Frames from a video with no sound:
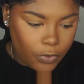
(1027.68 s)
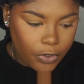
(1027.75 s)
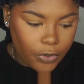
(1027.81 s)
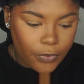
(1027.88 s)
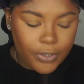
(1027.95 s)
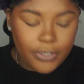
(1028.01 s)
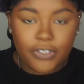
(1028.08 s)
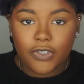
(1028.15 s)
We're
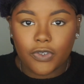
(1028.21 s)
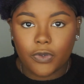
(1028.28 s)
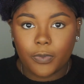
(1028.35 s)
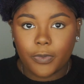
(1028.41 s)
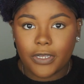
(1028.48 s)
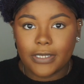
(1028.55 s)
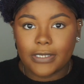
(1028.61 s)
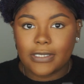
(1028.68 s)
going to
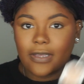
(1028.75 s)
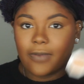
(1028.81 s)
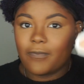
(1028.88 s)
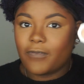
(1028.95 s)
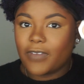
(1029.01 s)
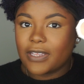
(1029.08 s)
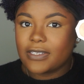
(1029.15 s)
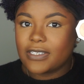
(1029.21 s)
put some
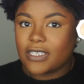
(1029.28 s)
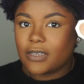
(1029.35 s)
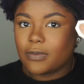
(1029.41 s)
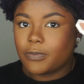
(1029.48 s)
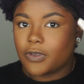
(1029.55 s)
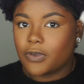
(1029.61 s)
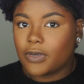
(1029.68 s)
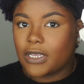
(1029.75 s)
Fenty
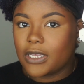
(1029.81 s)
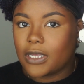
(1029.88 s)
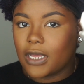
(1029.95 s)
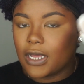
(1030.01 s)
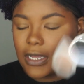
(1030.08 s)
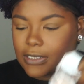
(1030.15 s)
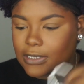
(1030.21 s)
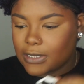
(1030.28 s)
Beauty
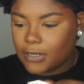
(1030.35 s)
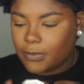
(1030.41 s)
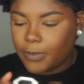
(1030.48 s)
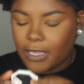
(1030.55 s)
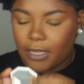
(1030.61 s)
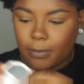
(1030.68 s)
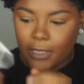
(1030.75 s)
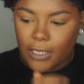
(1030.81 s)
Hustler
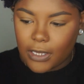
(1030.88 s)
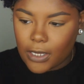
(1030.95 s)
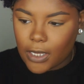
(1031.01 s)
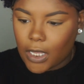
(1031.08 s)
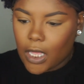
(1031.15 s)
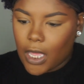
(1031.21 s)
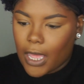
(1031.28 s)
Baby